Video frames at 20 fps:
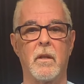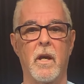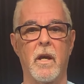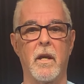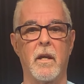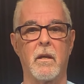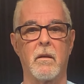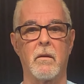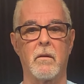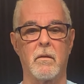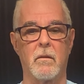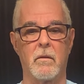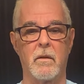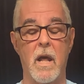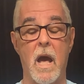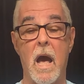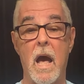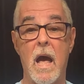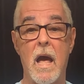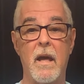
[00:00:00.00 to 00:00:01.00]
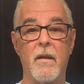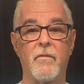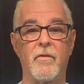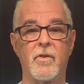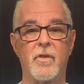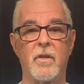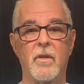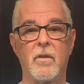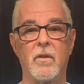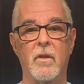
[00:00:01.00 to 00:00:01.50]
like
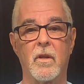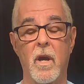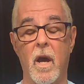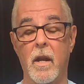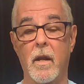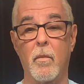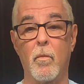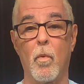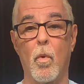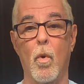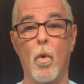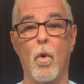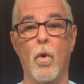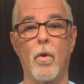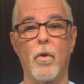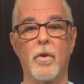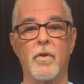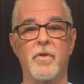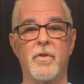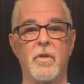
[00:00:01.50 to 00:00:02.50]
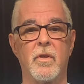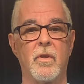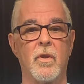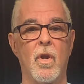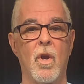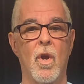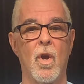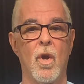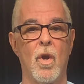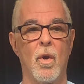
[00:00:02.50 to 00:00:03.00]
knives and cutting boards,
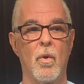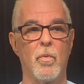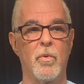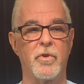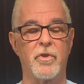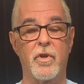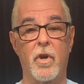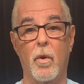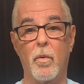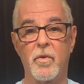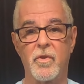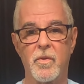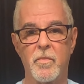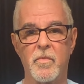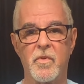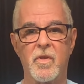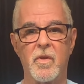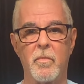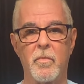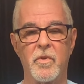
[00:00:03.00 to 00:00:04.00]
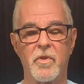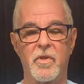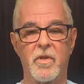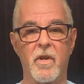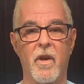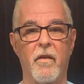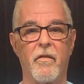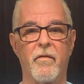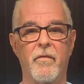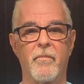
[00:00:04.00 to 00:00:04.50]
and we'll start with some simple
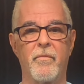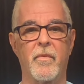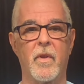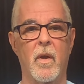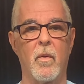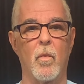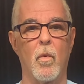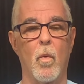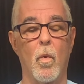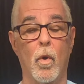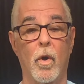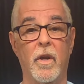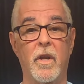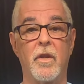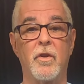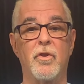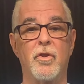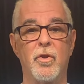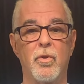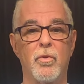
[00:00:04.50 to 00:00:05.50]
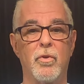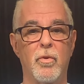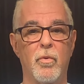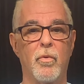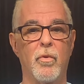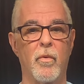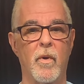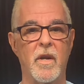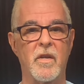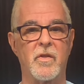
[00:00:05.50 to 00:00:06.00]
stuff. Then we'll work into
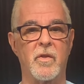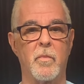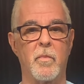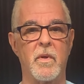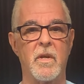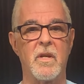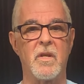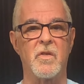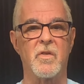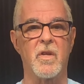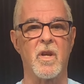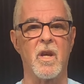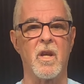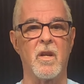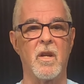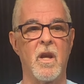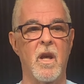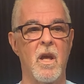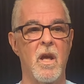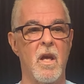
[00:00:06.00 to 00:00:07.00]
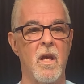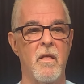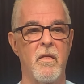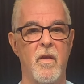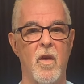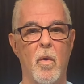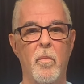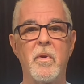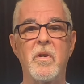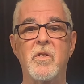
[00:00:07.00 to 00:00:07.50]
doing recipes, and
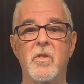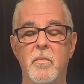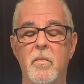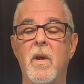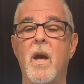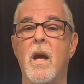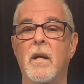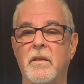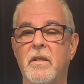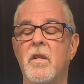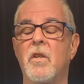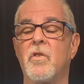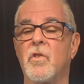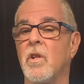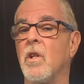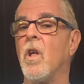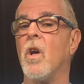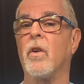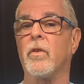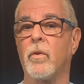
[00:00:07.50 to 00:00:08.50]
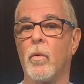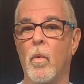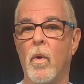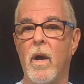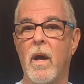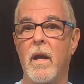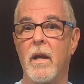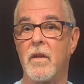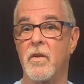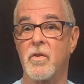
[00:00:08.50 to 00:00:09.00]
there'll be some cocktails along the
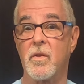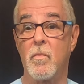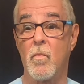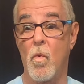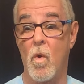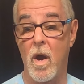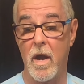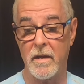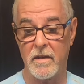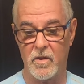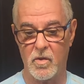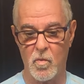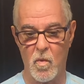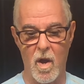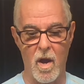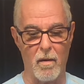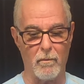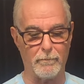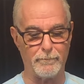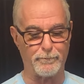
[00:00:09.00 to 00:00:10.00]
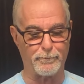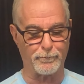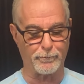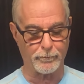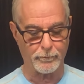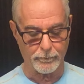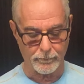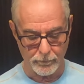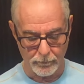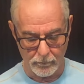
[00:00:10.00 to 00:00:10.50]
way and some wine as well.
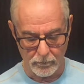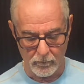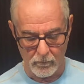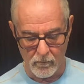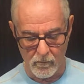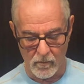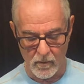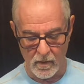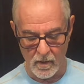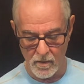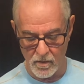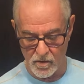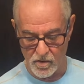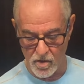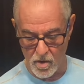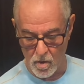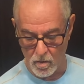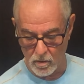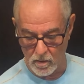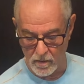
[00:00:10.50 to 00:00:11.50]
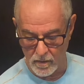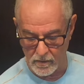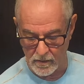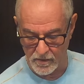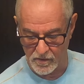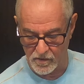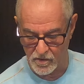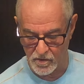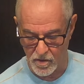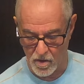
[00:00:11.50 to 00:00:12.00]
So
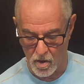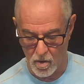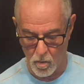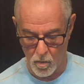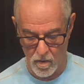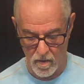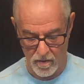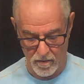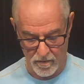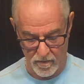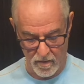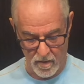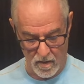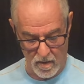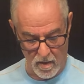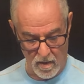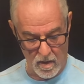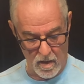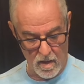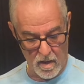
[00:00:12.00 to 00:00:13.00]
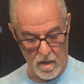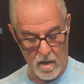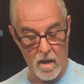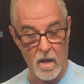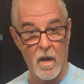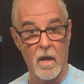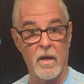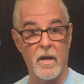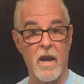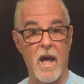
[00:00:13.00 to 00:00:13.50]
let's start with
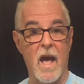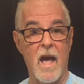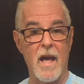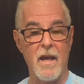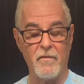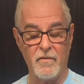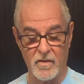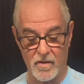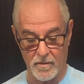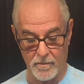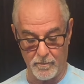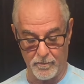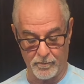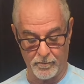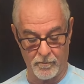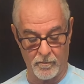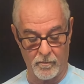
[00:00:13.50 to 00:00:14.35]
knives.